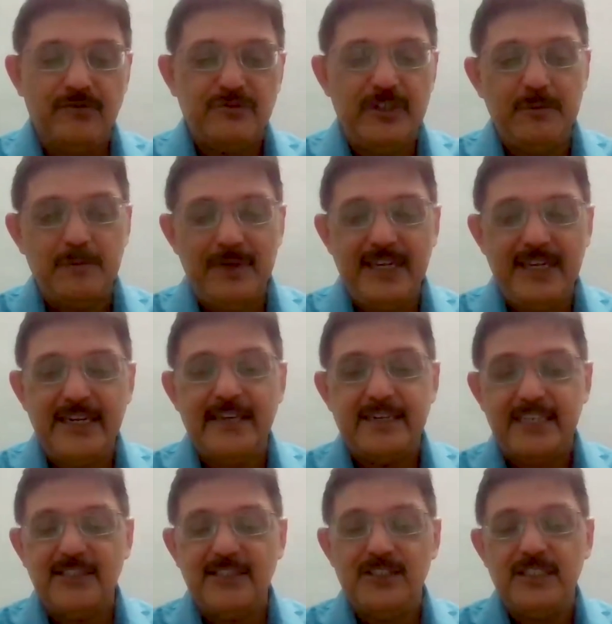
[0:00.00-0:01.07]
of the
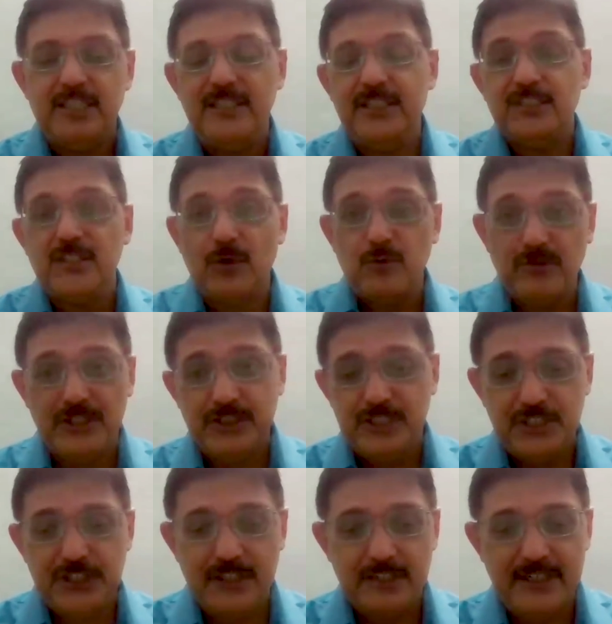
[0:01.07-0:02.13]
malaria deaths in the
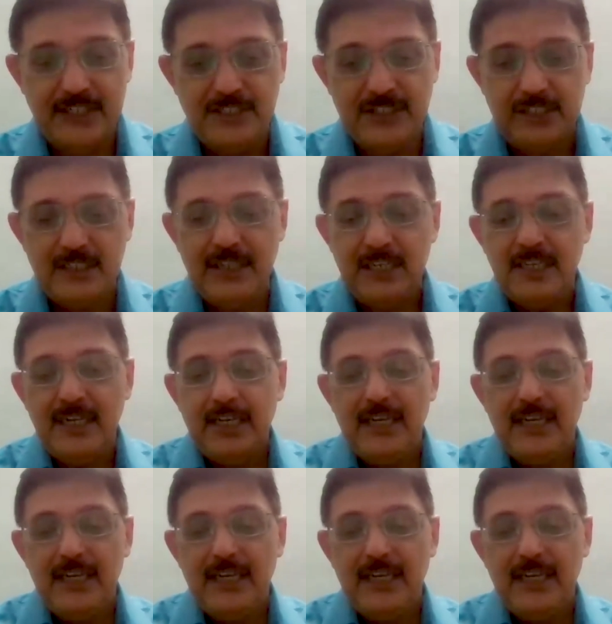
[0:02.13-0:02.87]
Southeast Asian region.